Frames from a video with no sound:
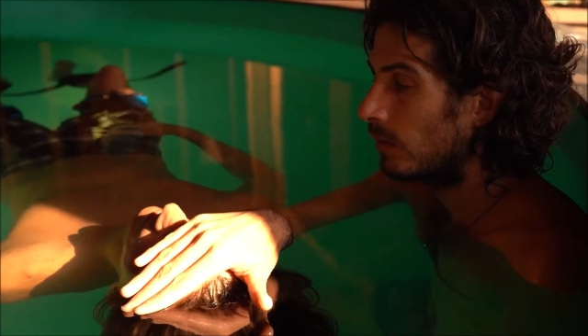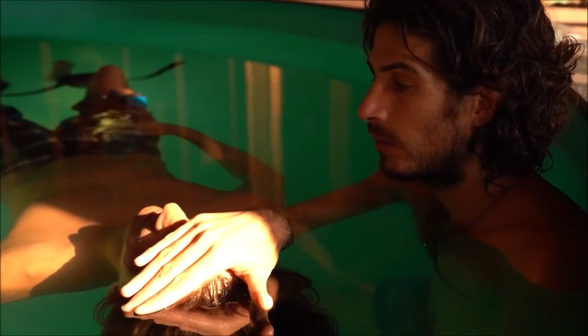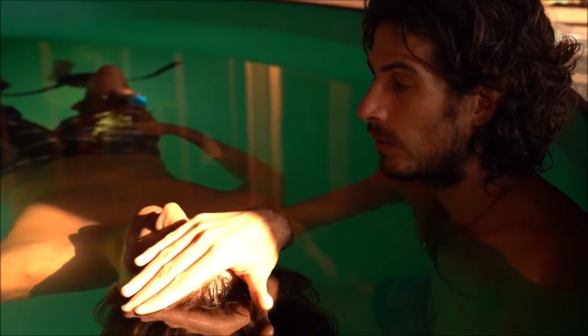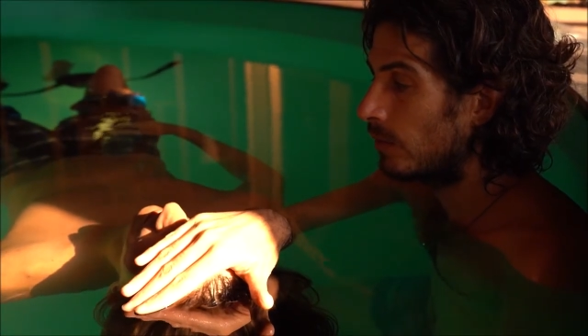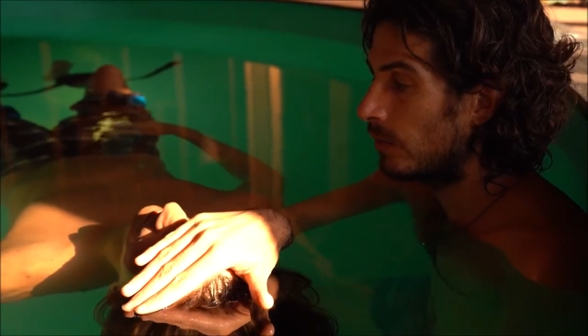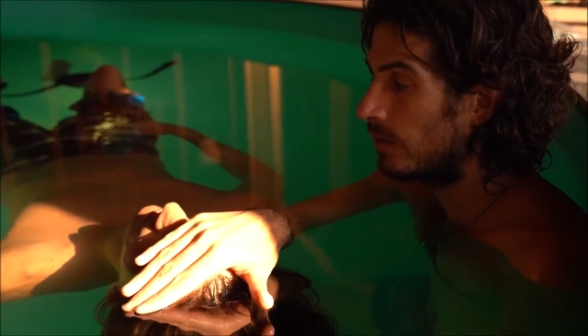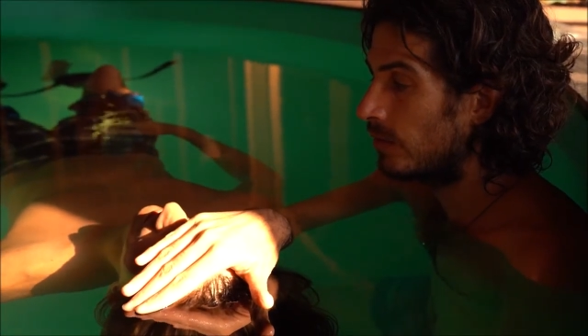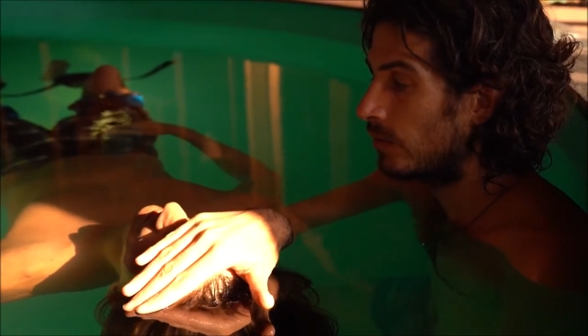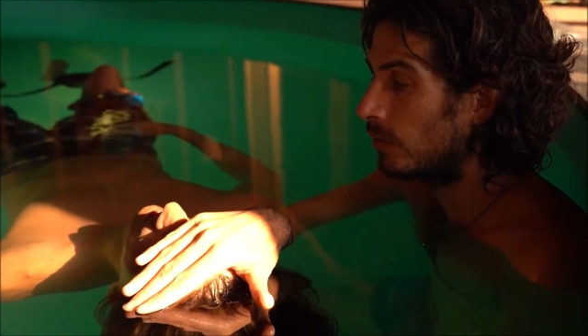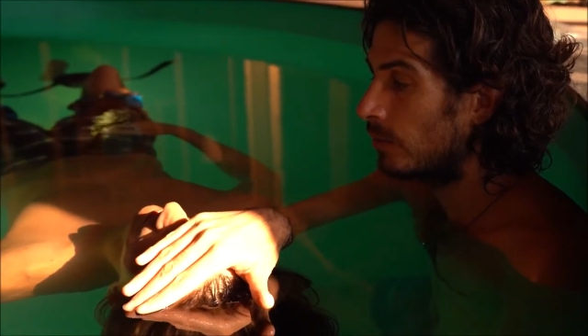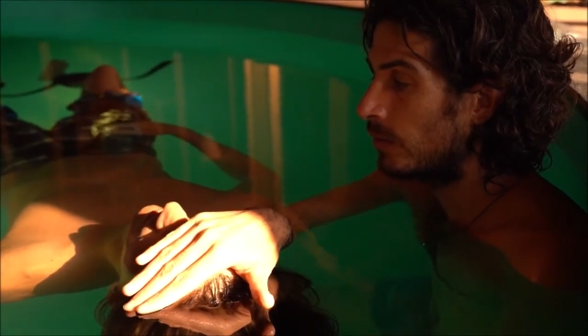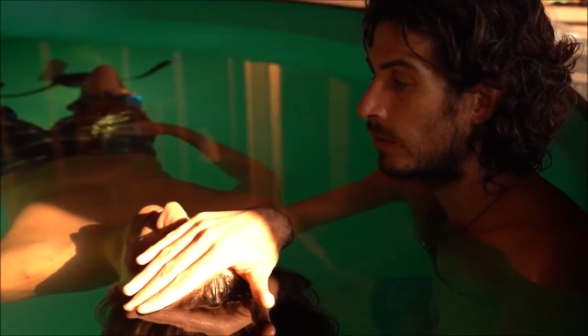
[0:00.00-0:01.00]
to the
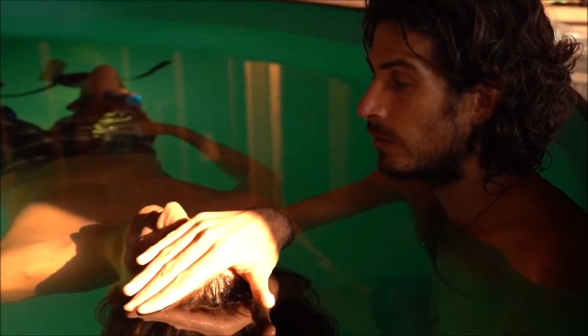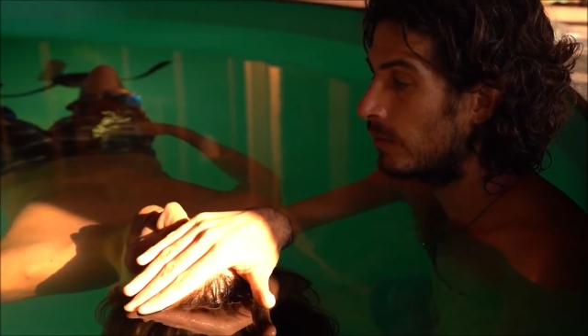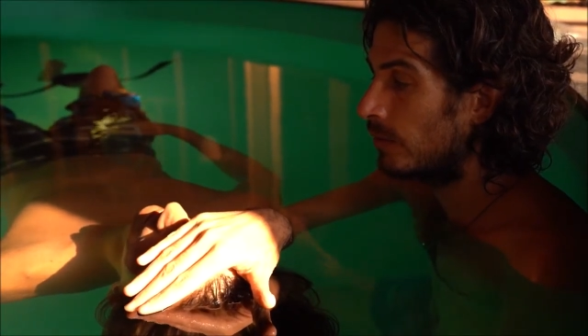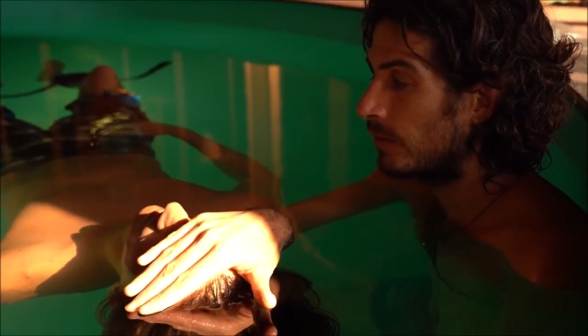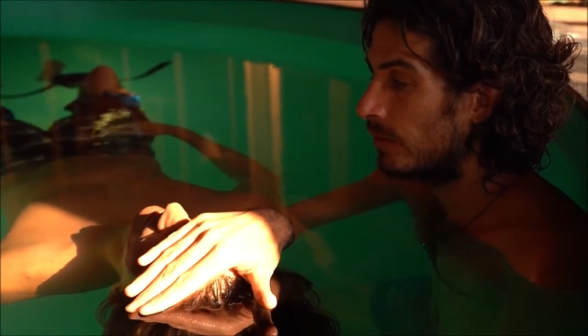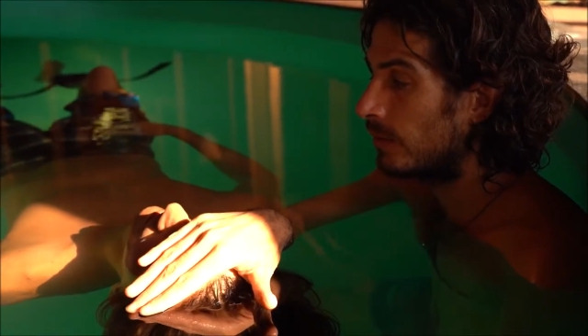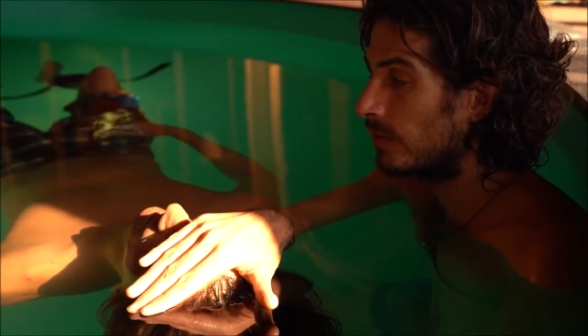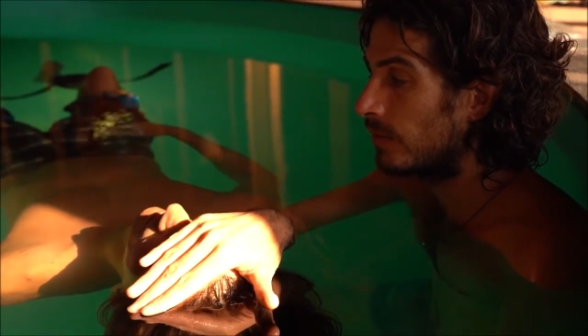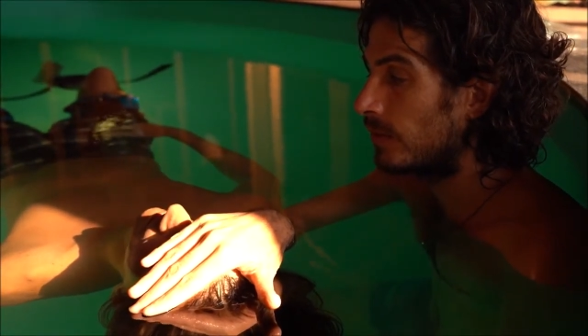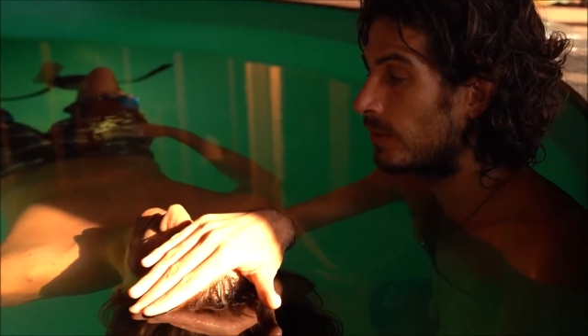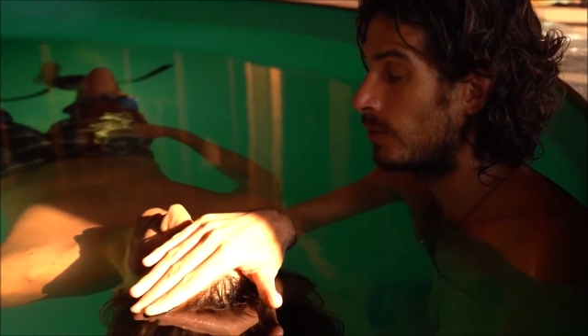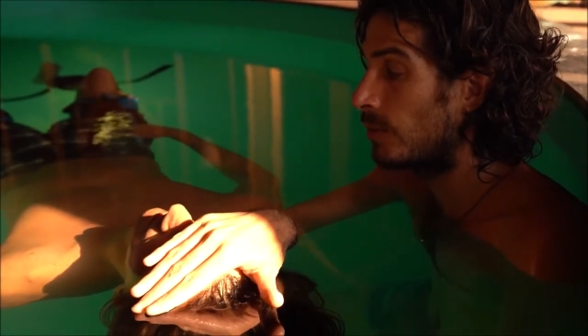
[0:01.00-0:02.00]
cerebral
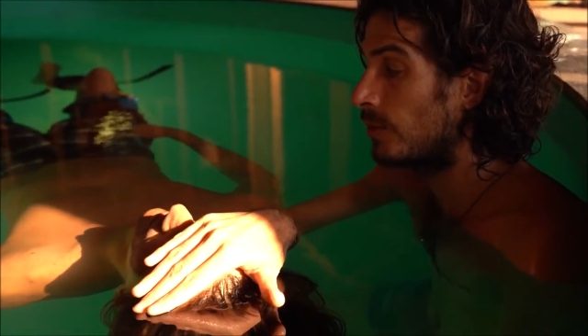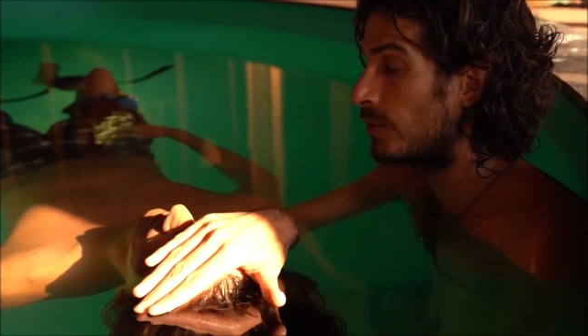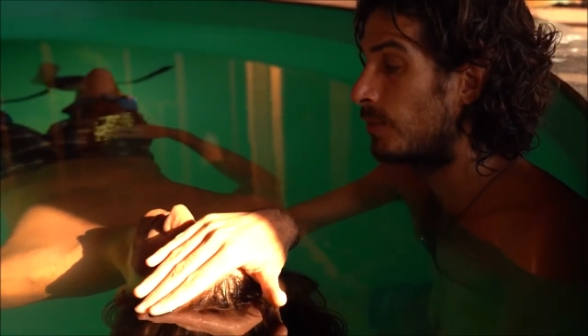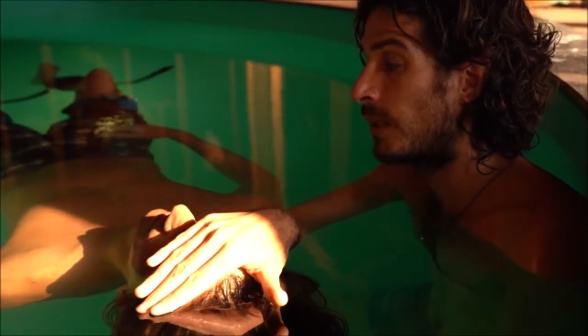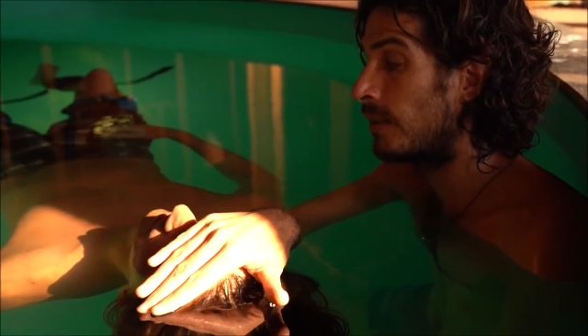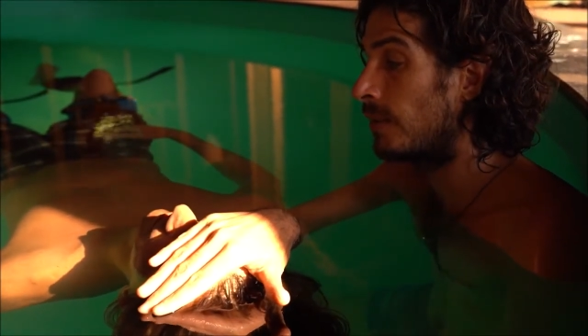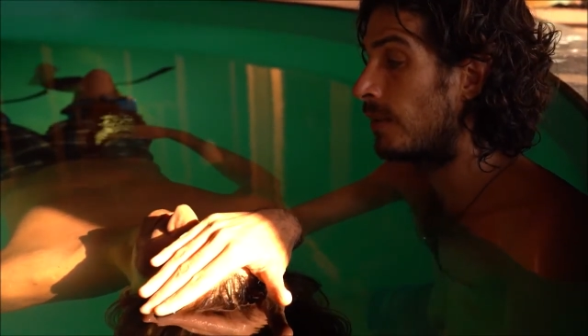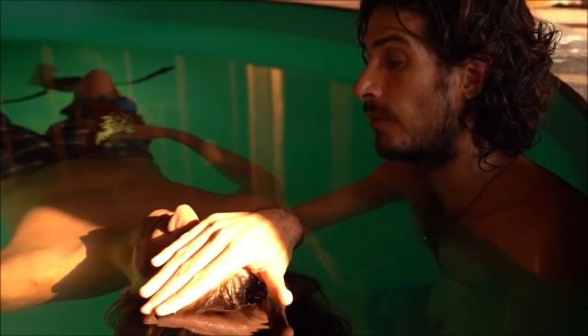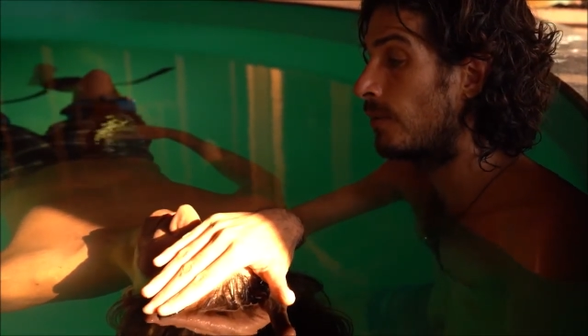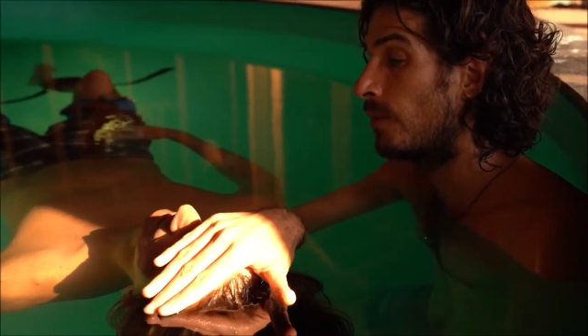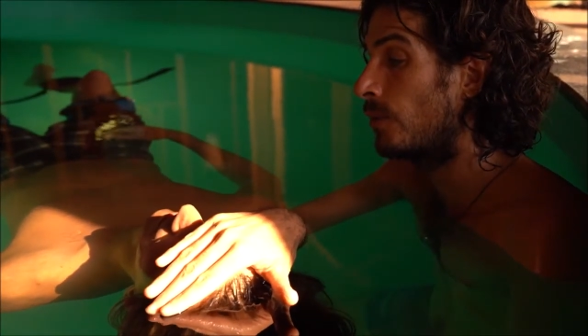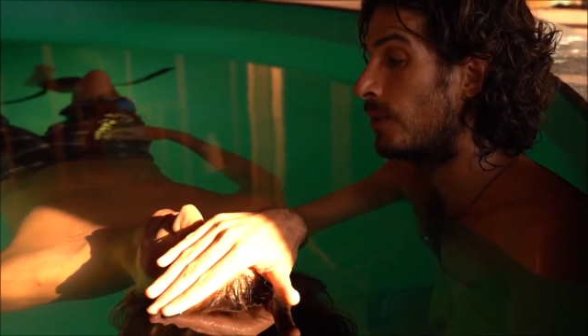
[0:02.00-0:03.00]
spinal
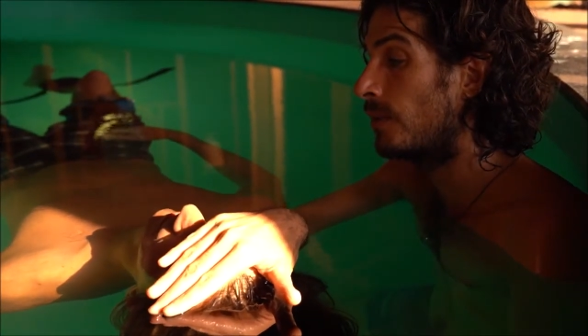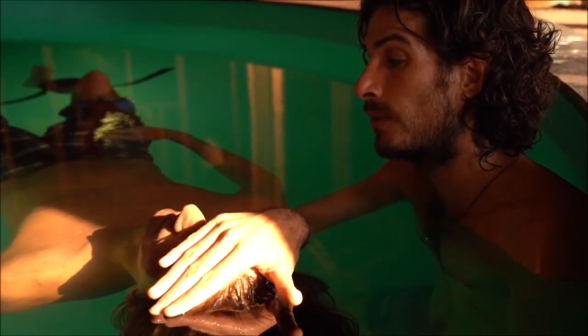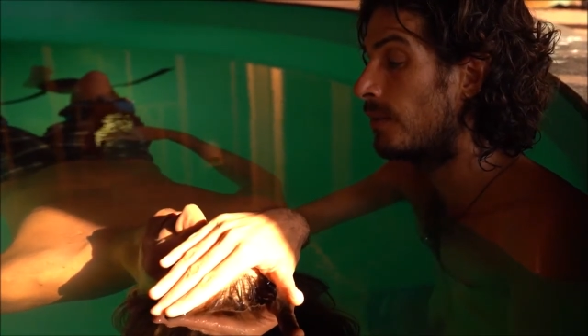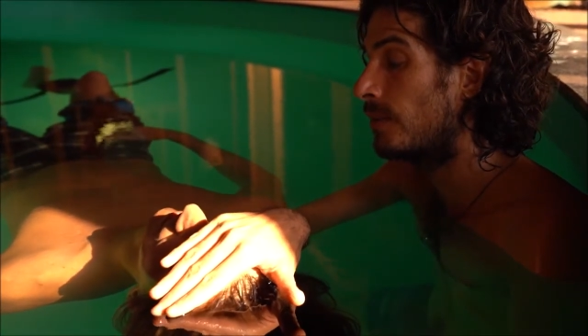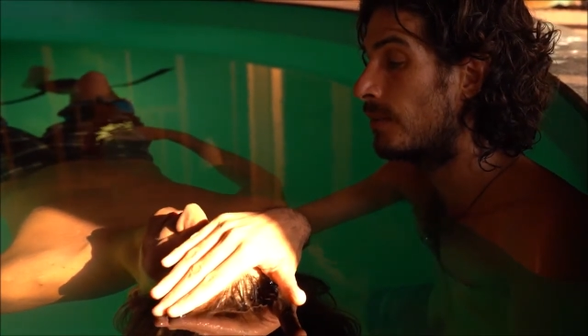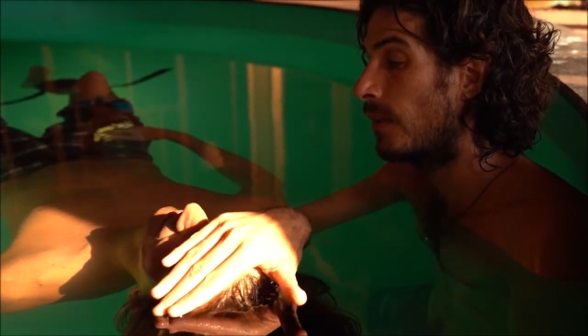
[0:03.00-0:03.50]
fluids,